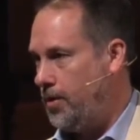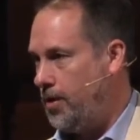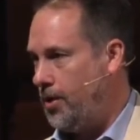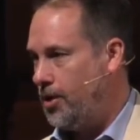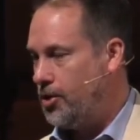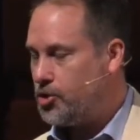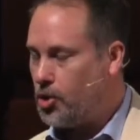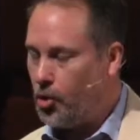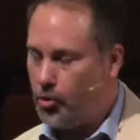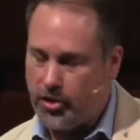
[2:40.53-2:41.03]

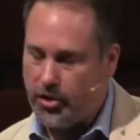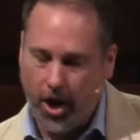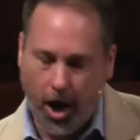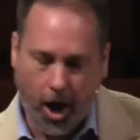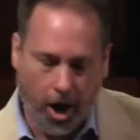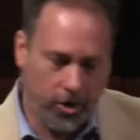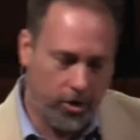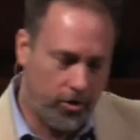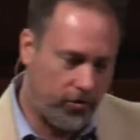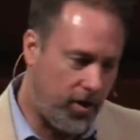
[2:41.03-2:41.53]
So, in the
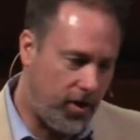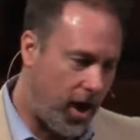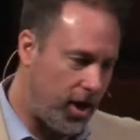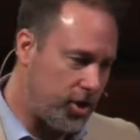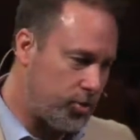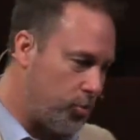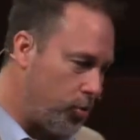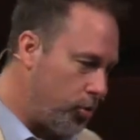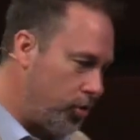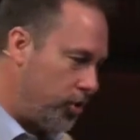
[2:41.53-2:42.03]
honor of
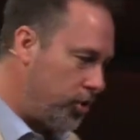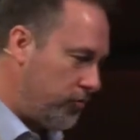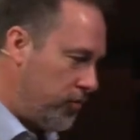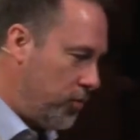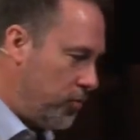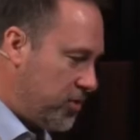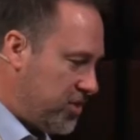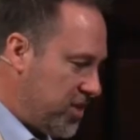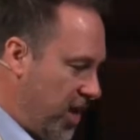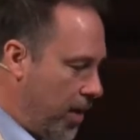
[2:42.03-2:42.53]
God's word, if you
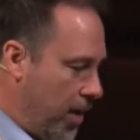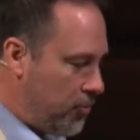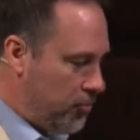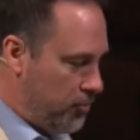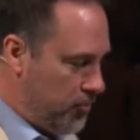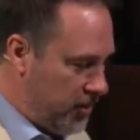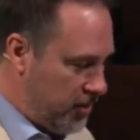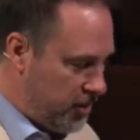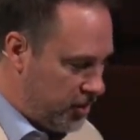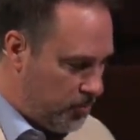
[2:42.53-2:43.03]
would stand with
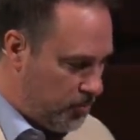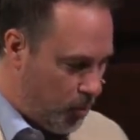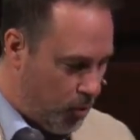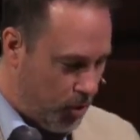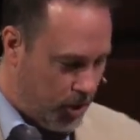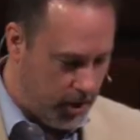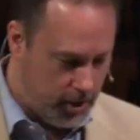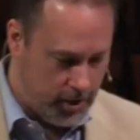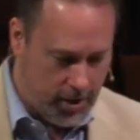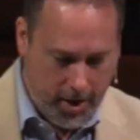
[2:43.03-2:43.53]
me this
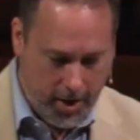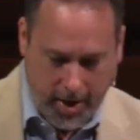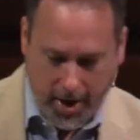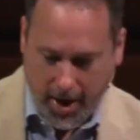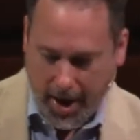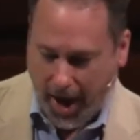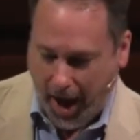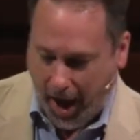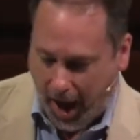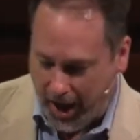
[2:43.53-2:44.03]
morning,
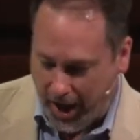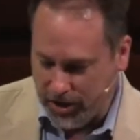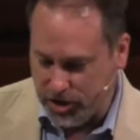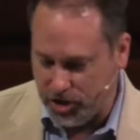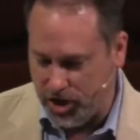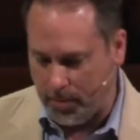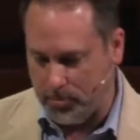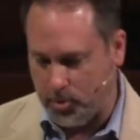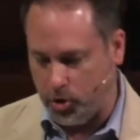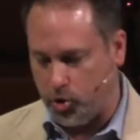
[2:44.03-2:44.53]
Acts
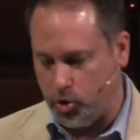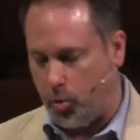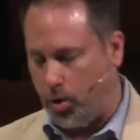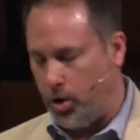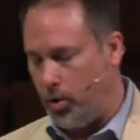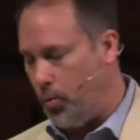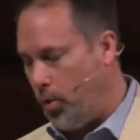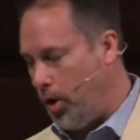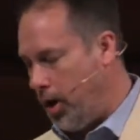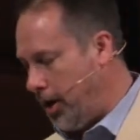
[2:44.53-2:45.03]
chapter
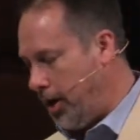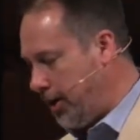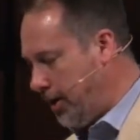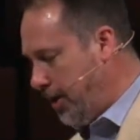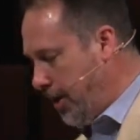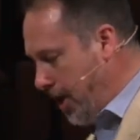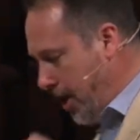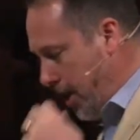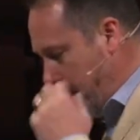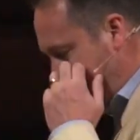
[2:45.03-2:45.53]
21,
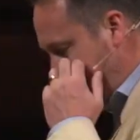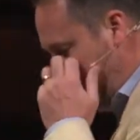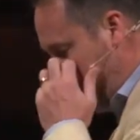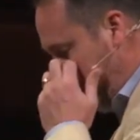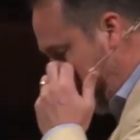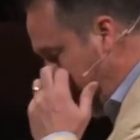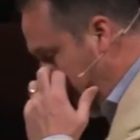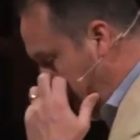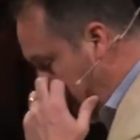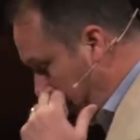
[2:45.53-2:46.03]

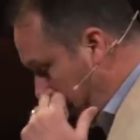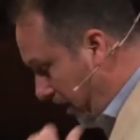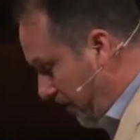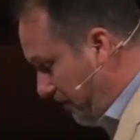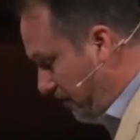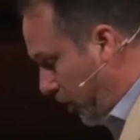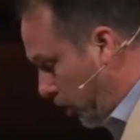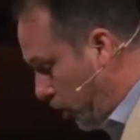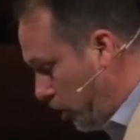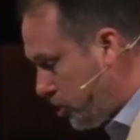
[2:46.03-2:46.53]
beginning in
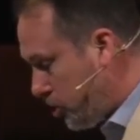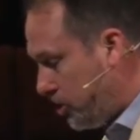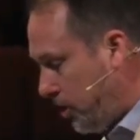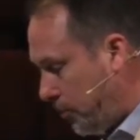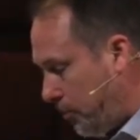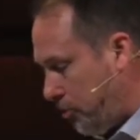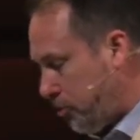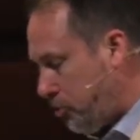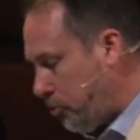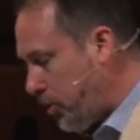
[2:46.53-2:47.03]
verse
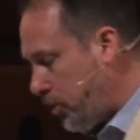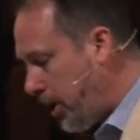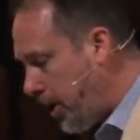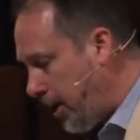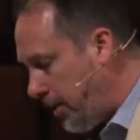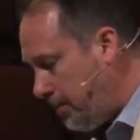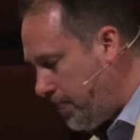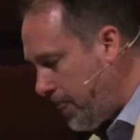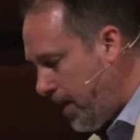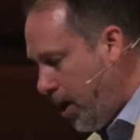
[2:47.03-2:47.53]
number
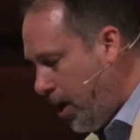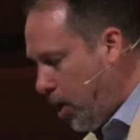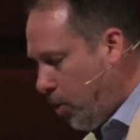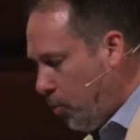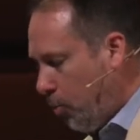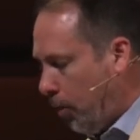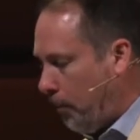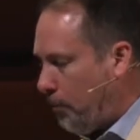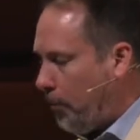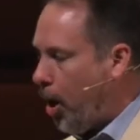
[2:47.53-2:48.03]
three,
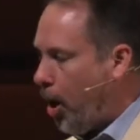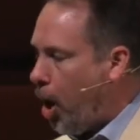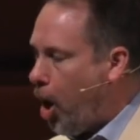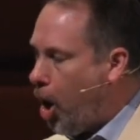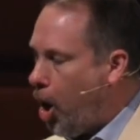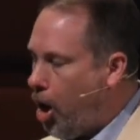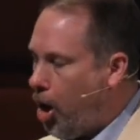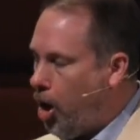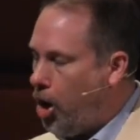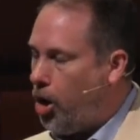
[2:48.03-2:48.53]
where
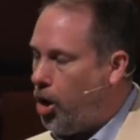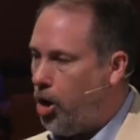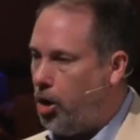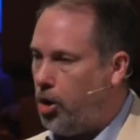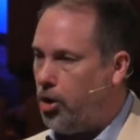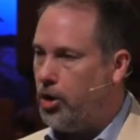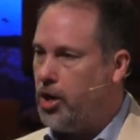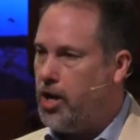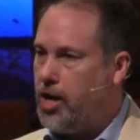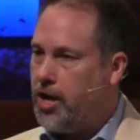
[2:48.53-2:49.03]

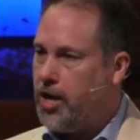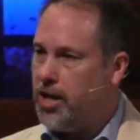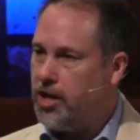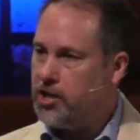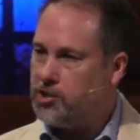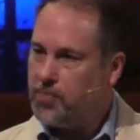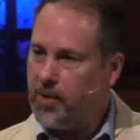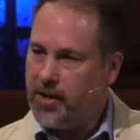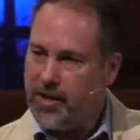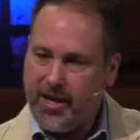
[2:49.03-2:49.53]
Paul
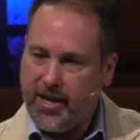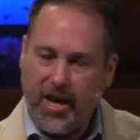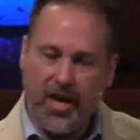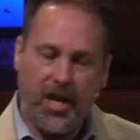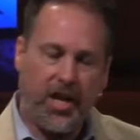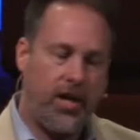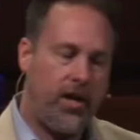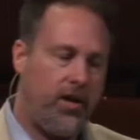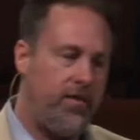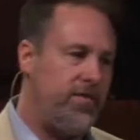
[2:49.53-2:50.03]
is
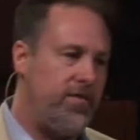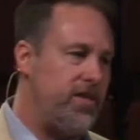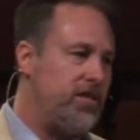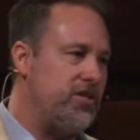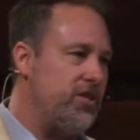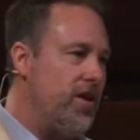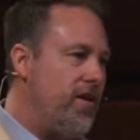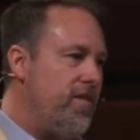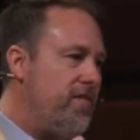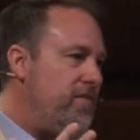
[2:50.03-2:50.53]
beginning this
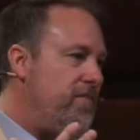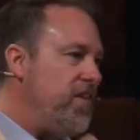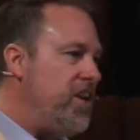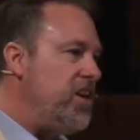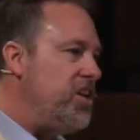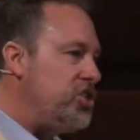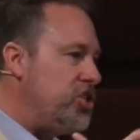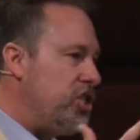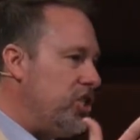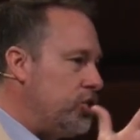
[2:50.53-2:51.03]

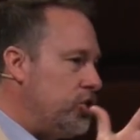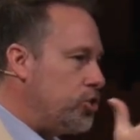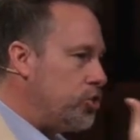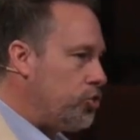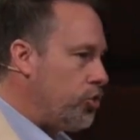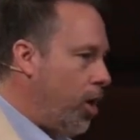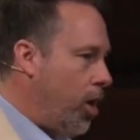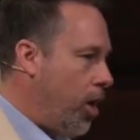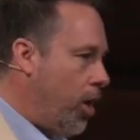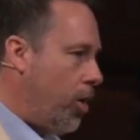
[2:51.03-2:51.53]
finishing
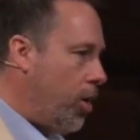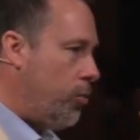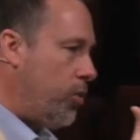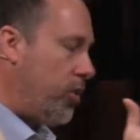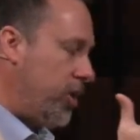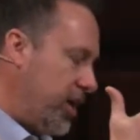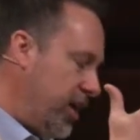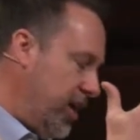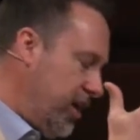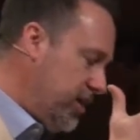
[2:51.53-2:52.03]
strong, where
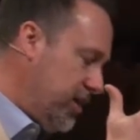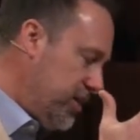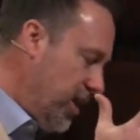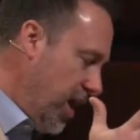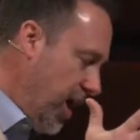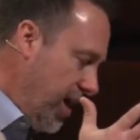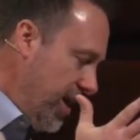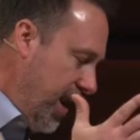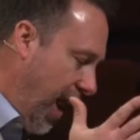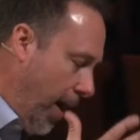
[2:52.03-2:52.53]
he is
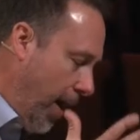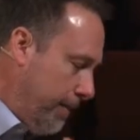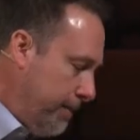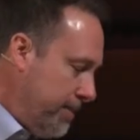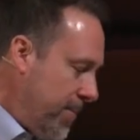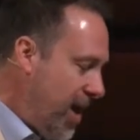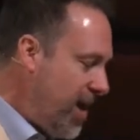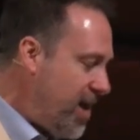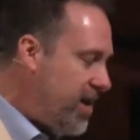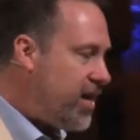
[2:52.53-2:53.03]
now
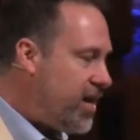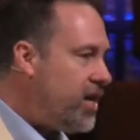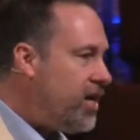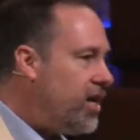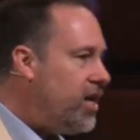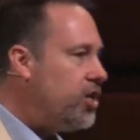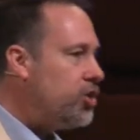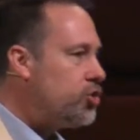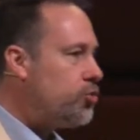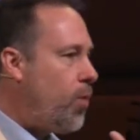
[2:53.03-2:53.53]
making
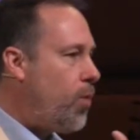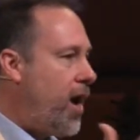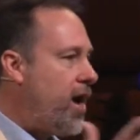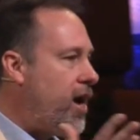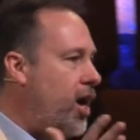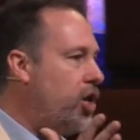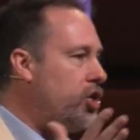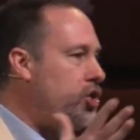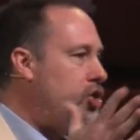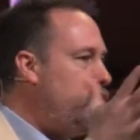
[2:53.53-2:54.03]
his way
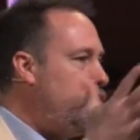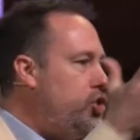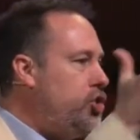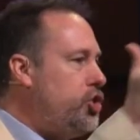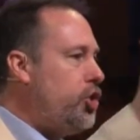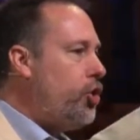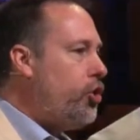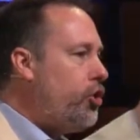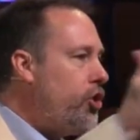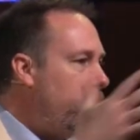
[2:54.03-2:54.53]
a
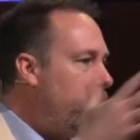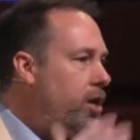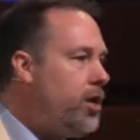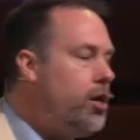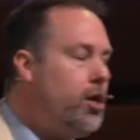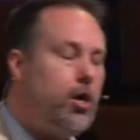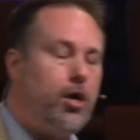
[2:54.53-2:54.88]
journey